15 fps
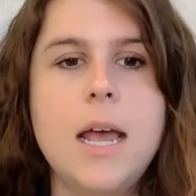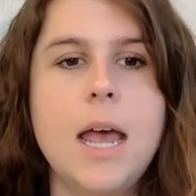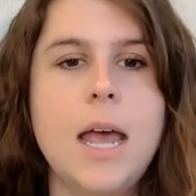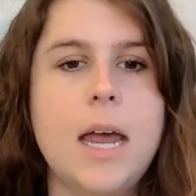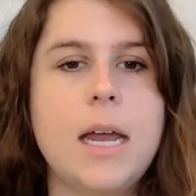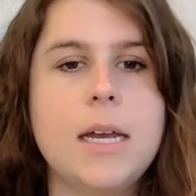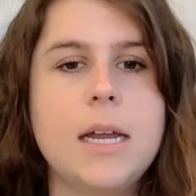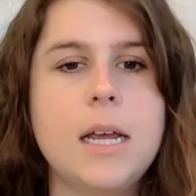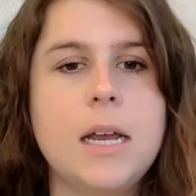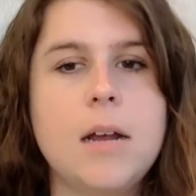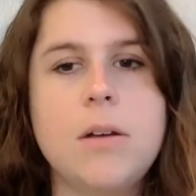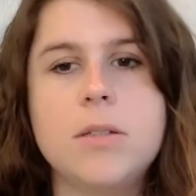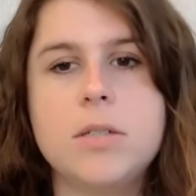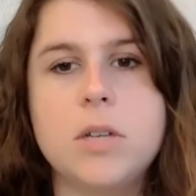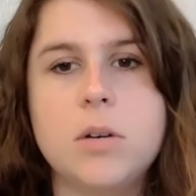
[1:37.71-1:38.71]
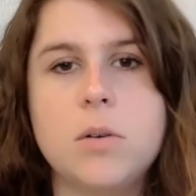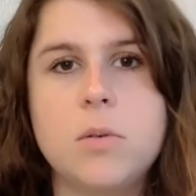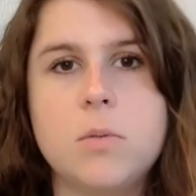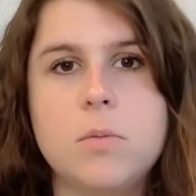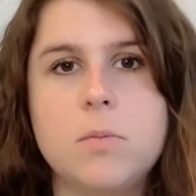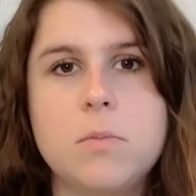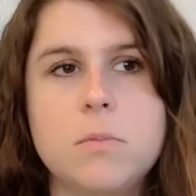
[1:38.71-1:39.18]
And it
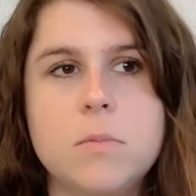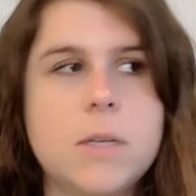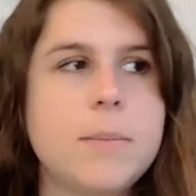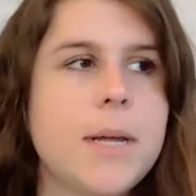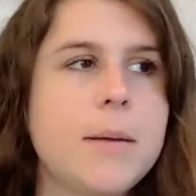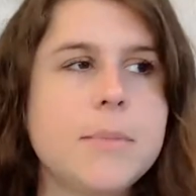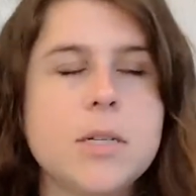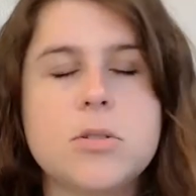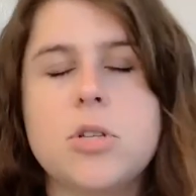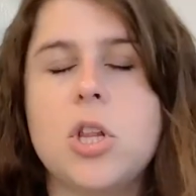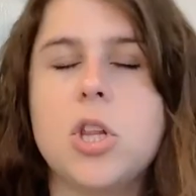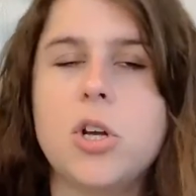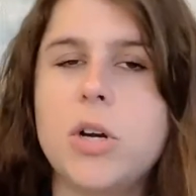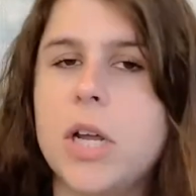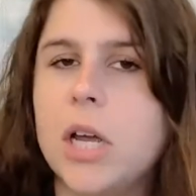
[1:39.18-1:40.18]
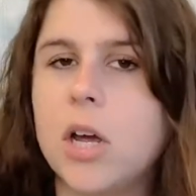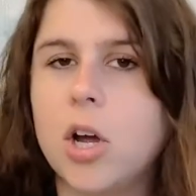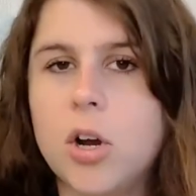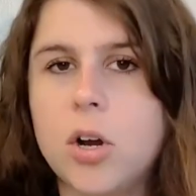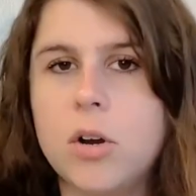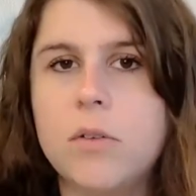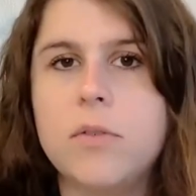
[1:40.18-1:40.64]
also sometimes there's a learning
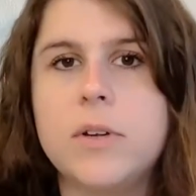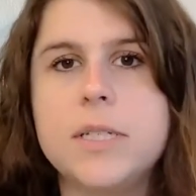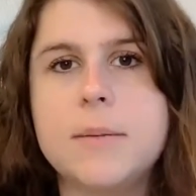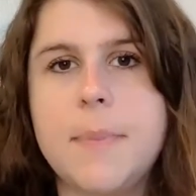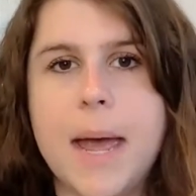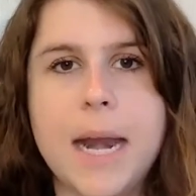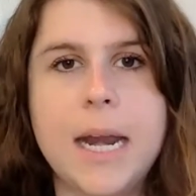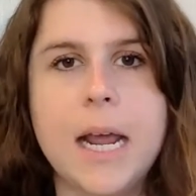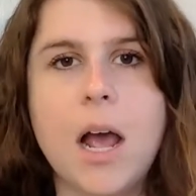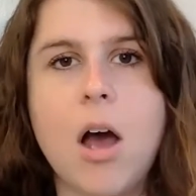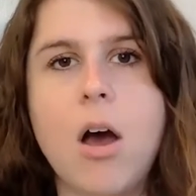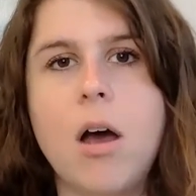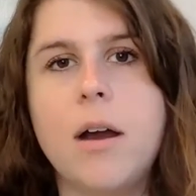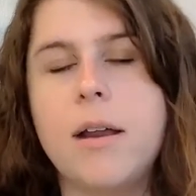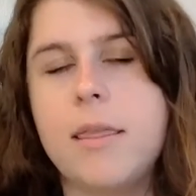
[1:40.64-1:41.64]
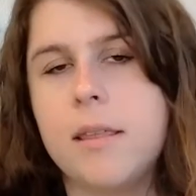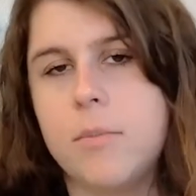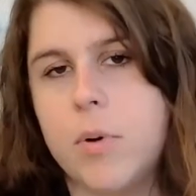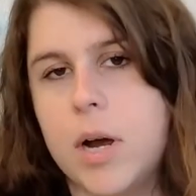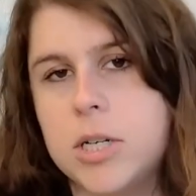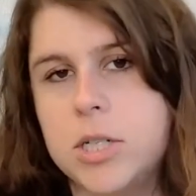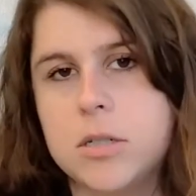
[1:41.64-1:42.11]
curve depending on the
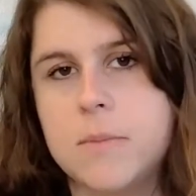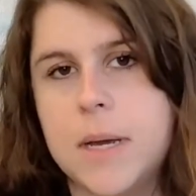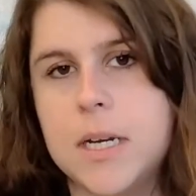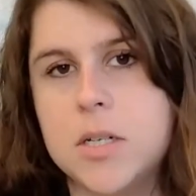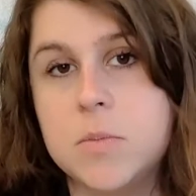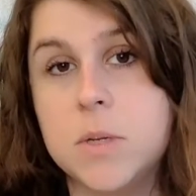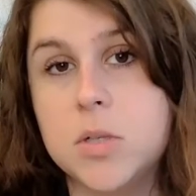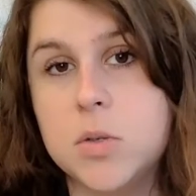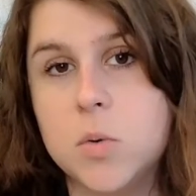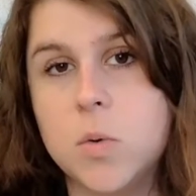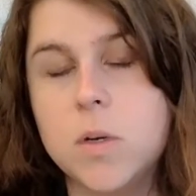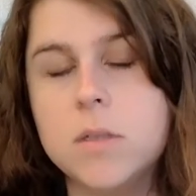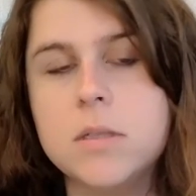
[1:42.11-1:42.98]
project management tool.